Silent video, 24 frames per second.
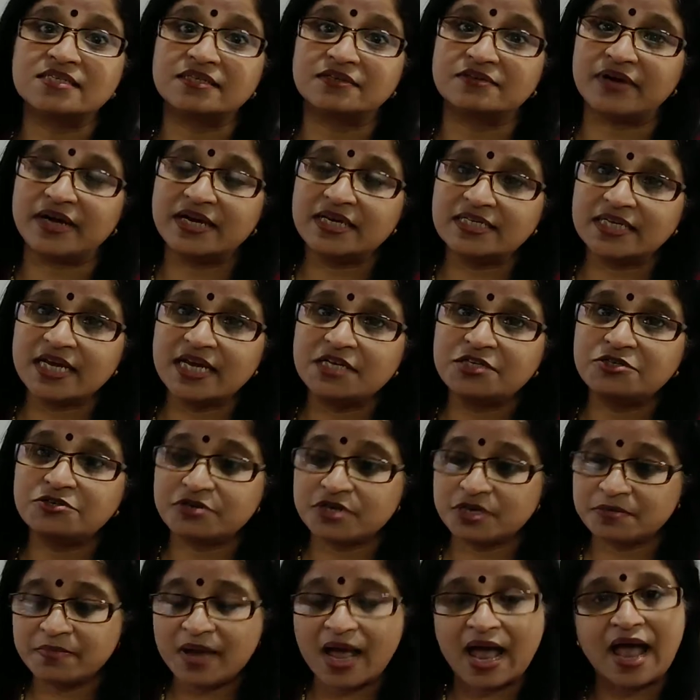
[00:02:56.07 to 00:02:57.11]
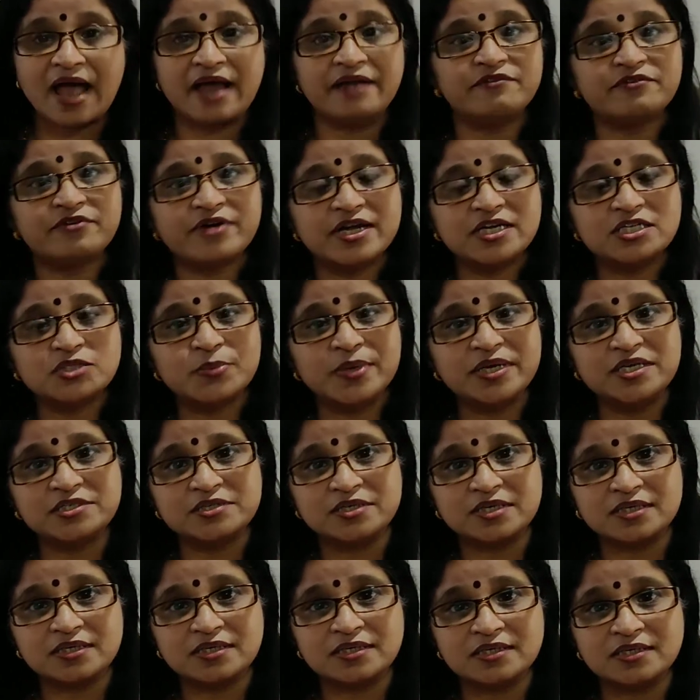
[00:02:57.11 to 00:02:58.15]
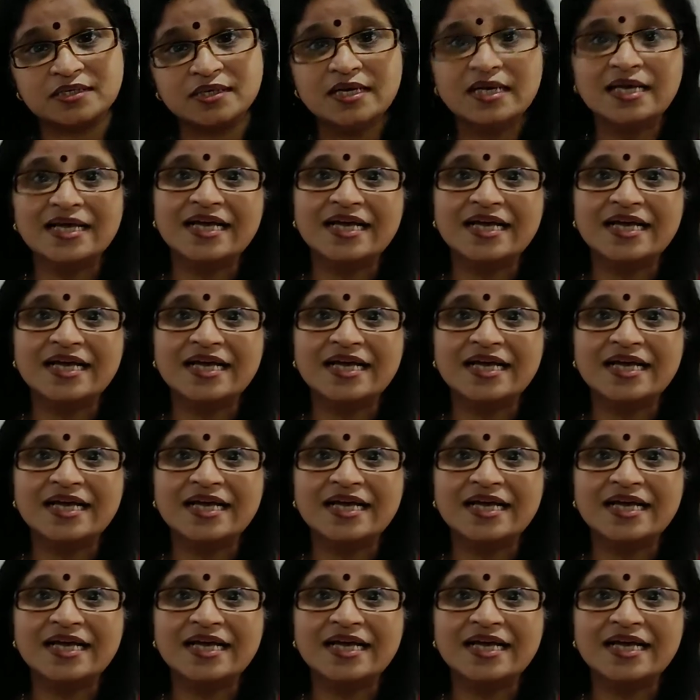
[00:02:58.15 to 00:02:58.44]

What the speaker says: the right atrium and right ventricle,